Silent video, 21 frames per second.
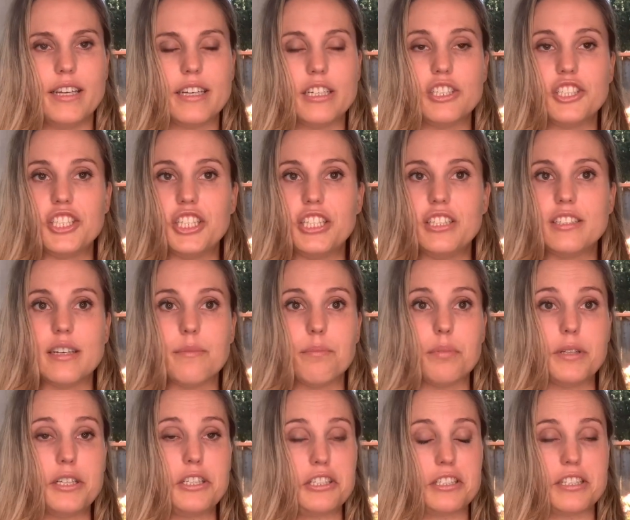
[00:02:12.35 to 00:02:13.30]
and she
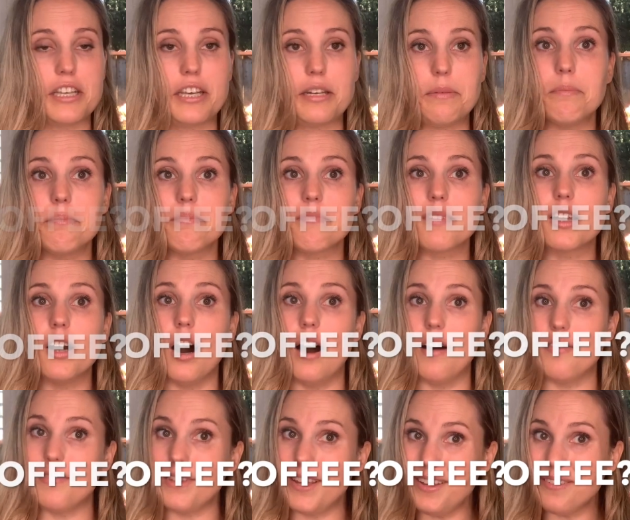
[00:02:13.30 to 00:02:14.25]
simply just said,
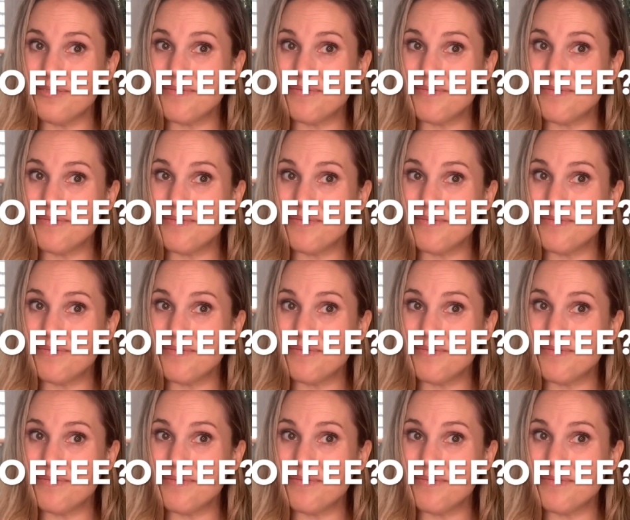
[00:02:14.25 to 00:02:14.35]
"Coffee?"